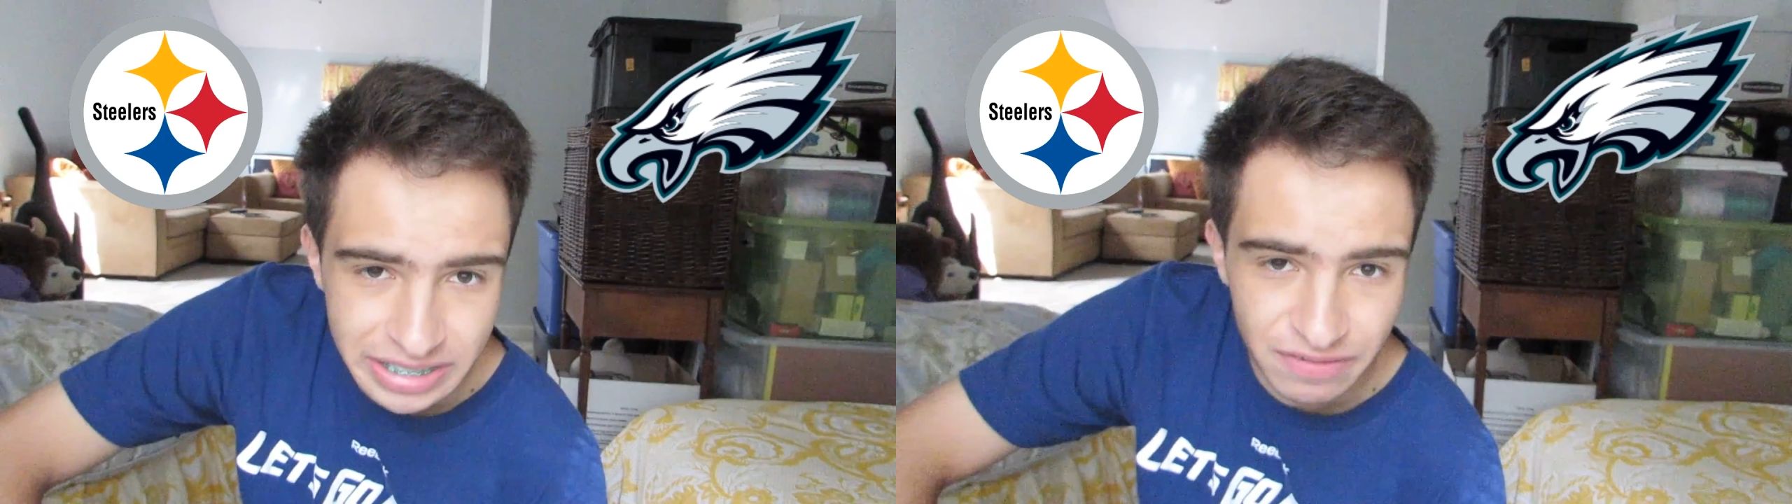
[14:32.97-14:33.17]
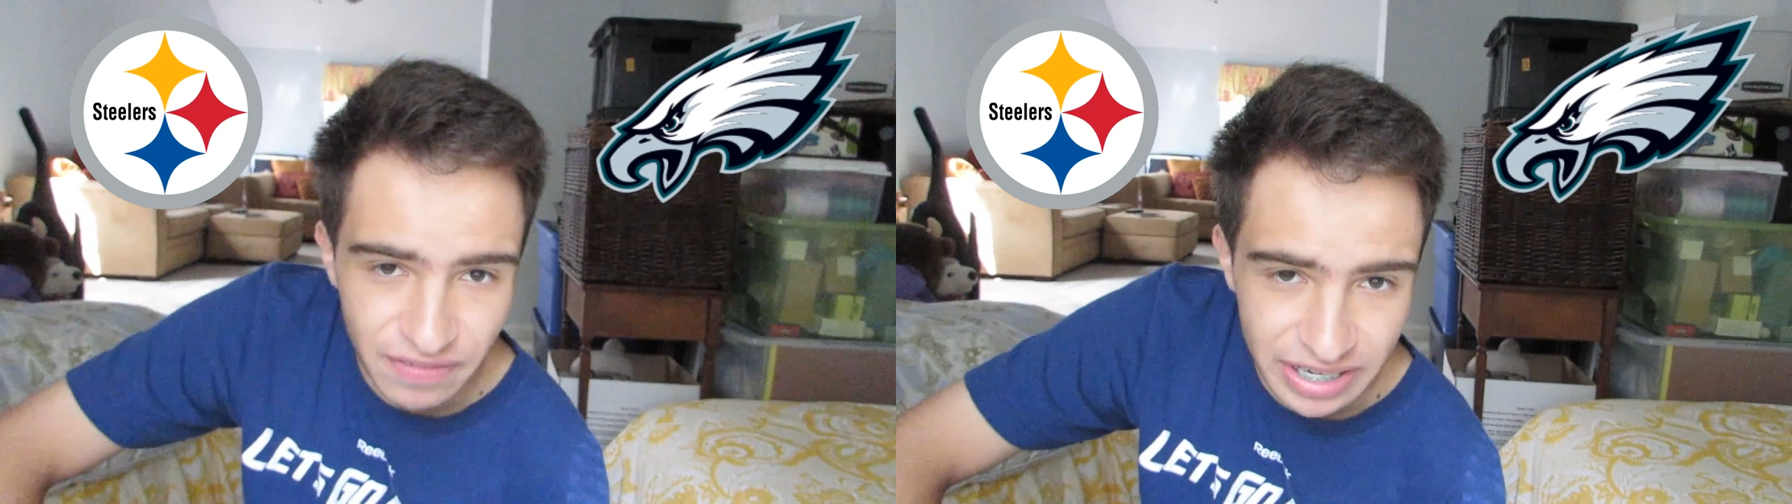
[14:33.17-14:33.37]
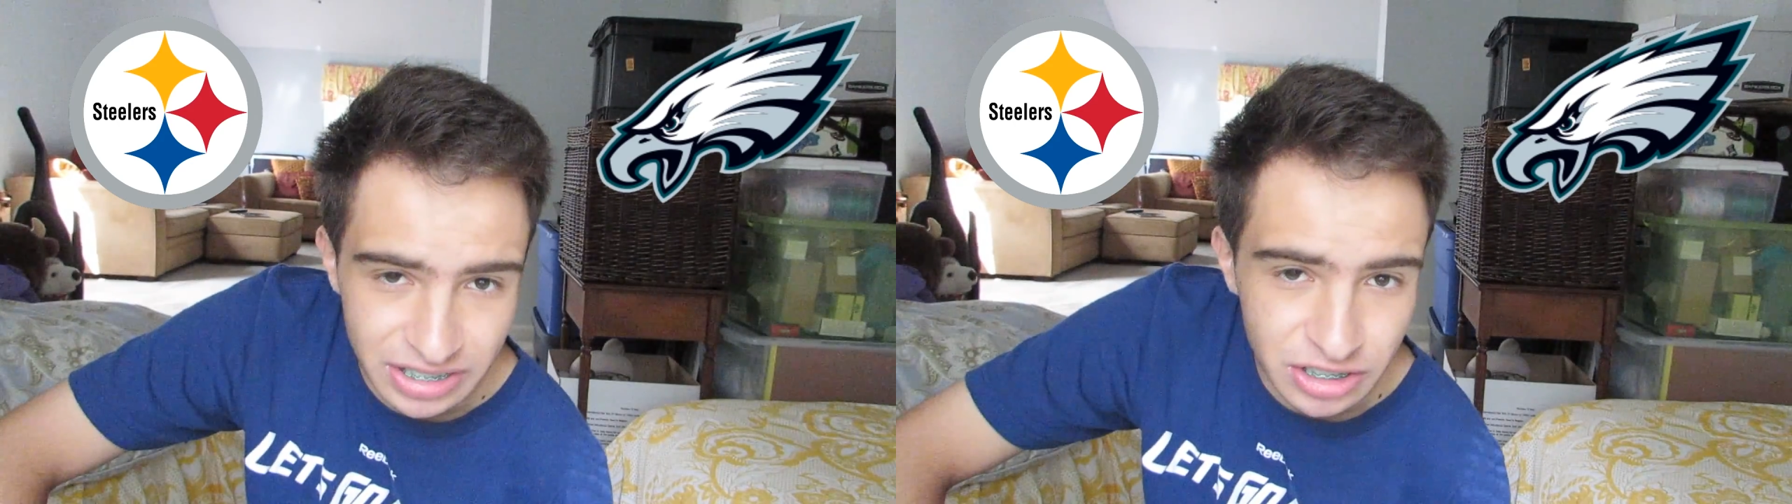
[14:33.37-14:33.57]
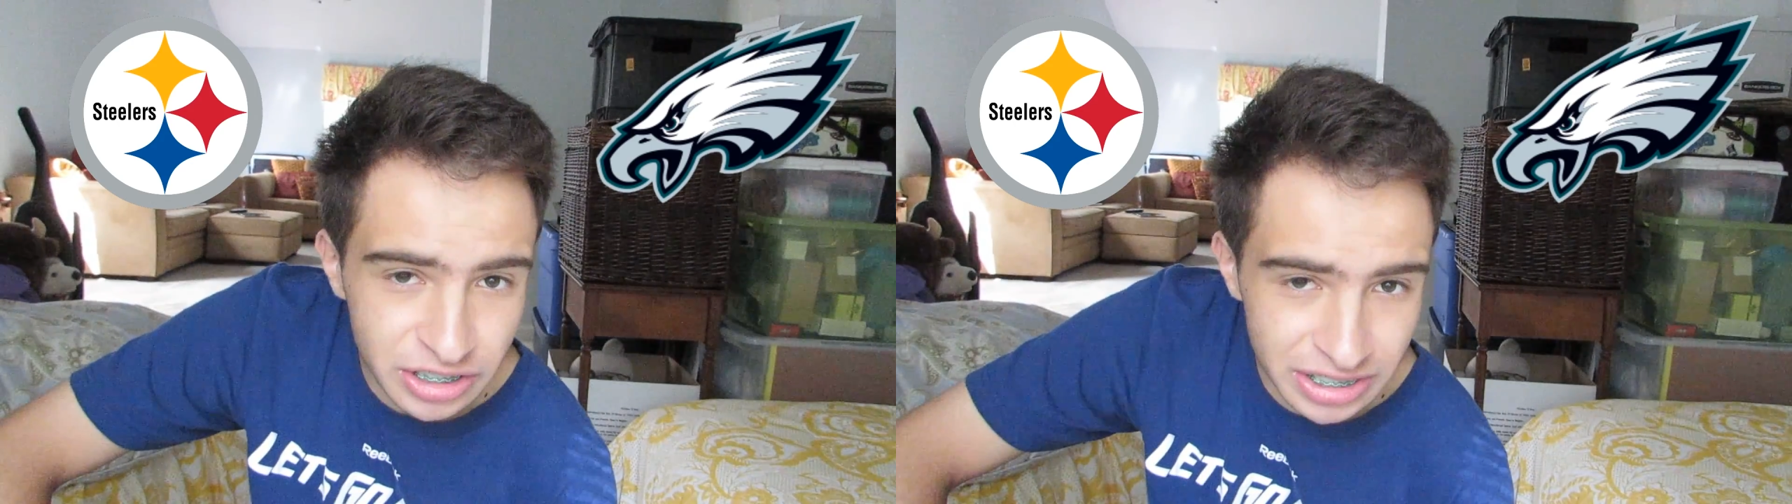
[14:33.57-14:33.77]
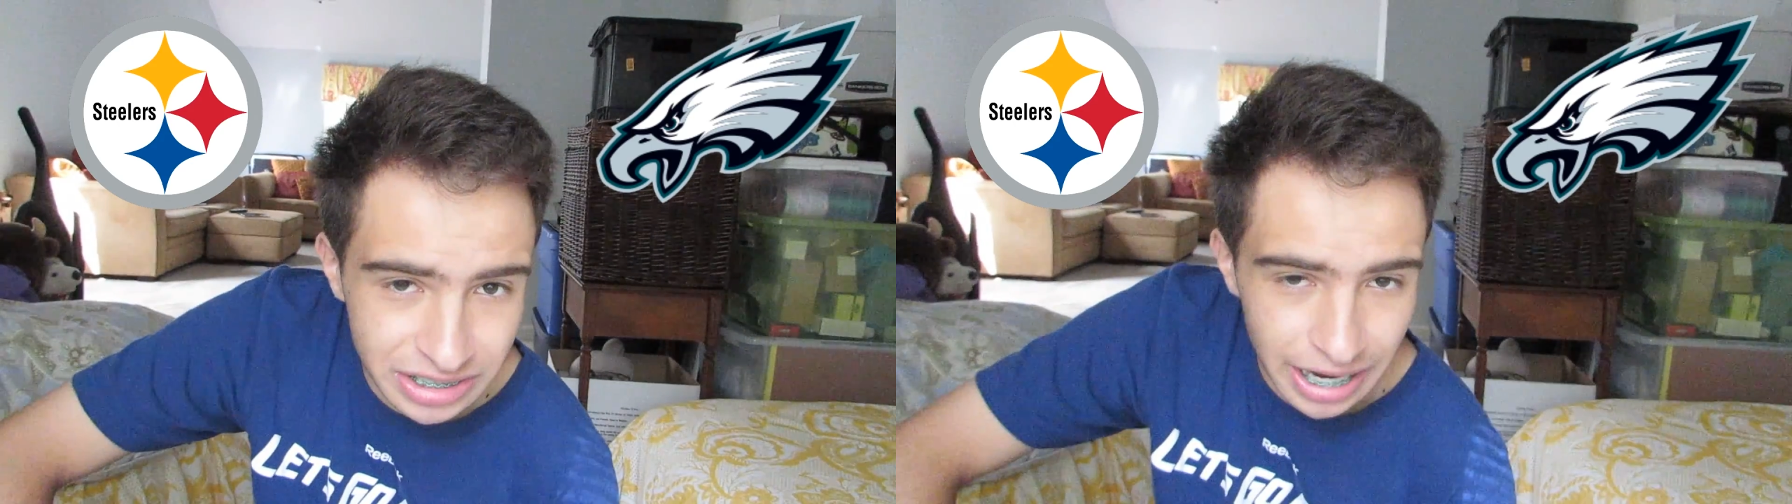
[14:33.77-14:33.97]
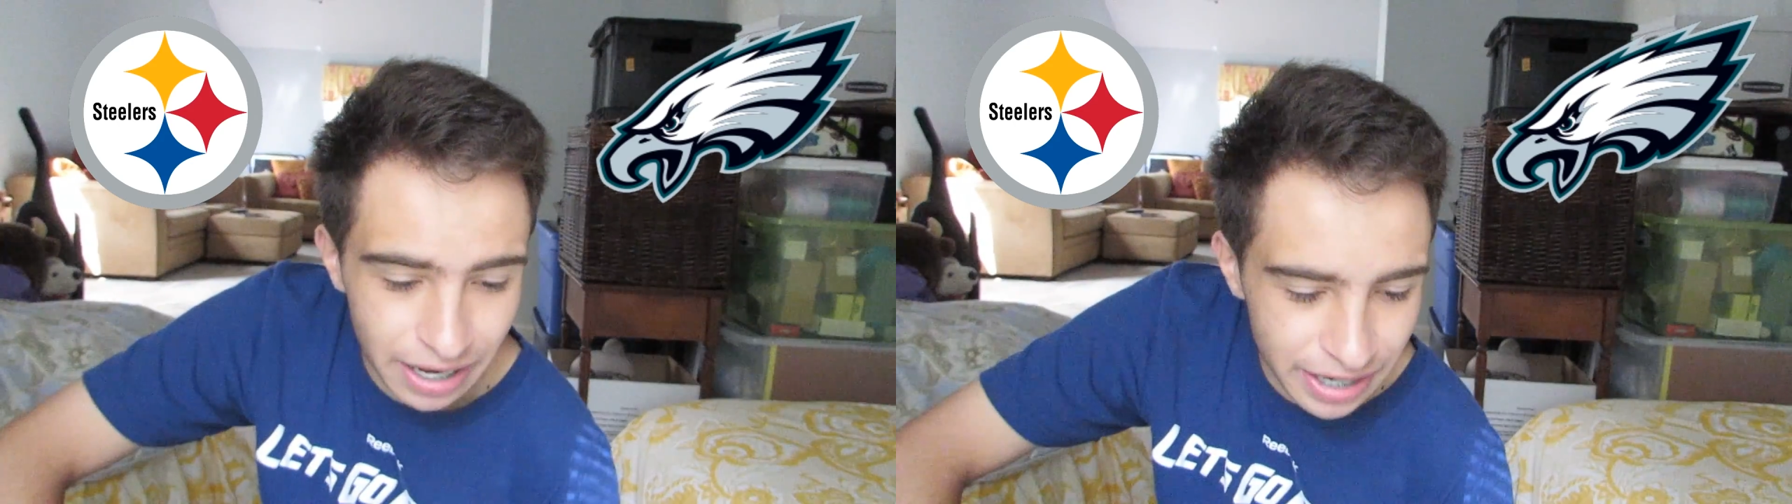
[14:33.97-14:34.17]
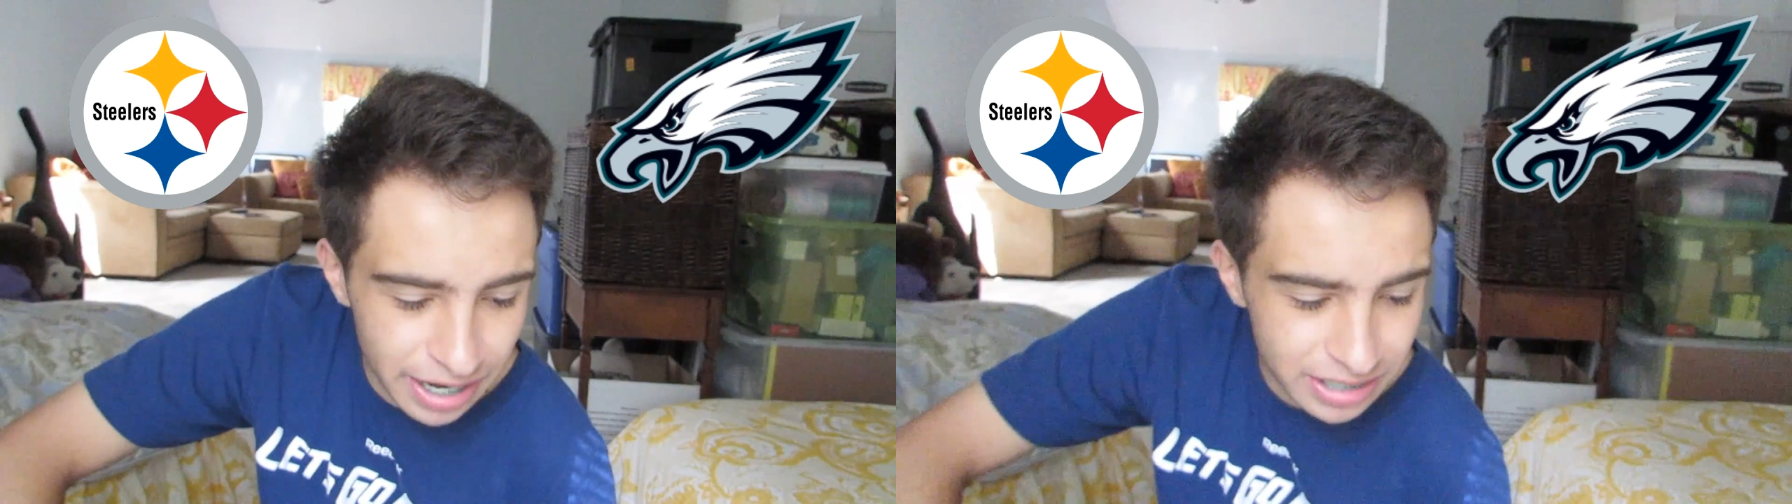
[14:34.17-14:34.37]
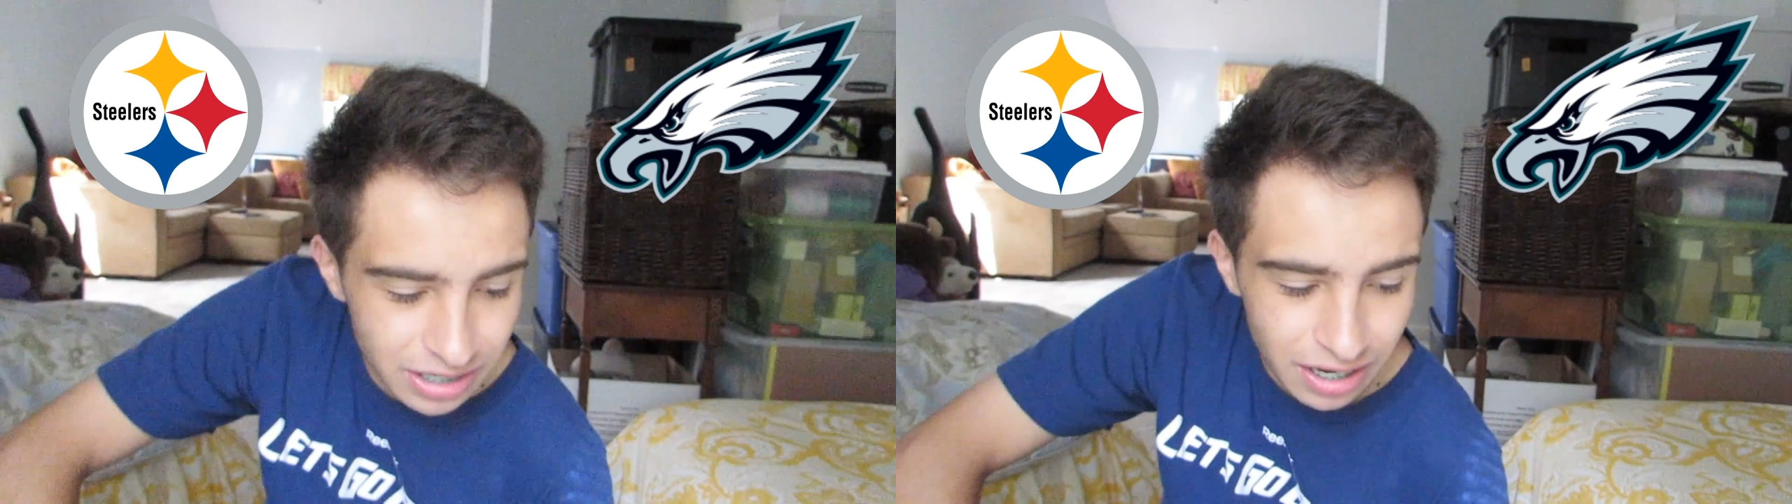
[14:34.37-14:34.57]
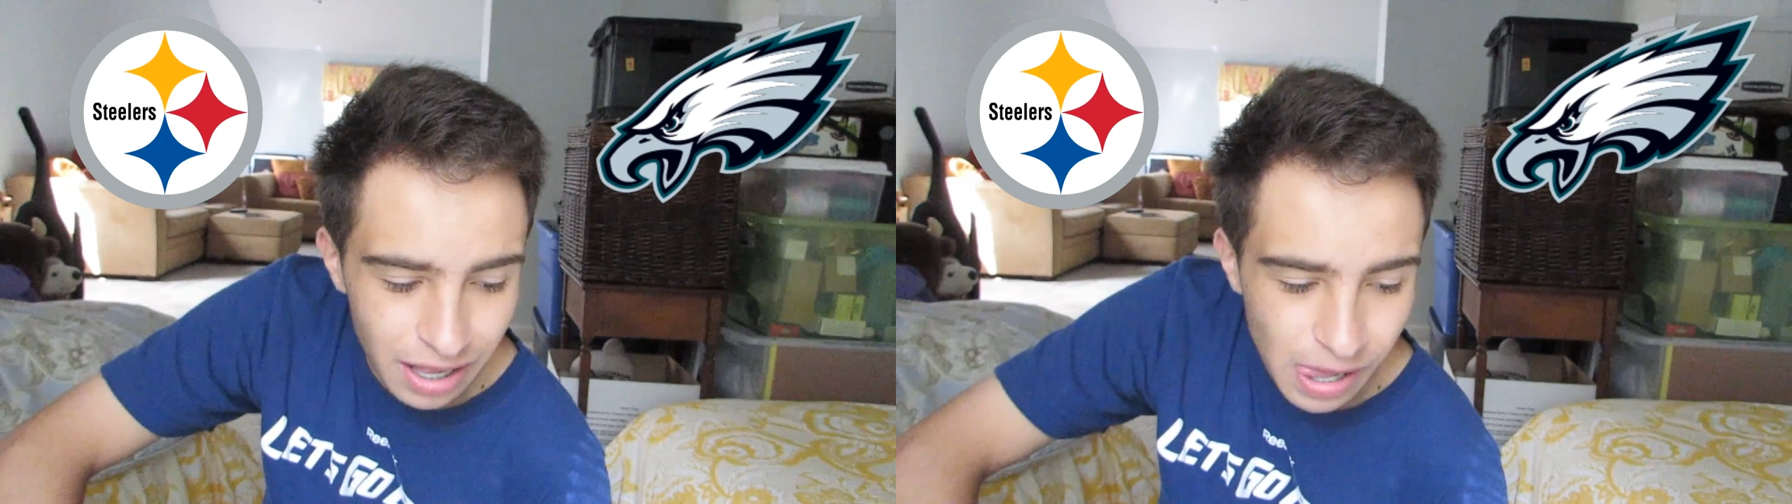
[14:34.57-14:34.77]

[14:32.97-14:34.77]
defense just yet. Yes,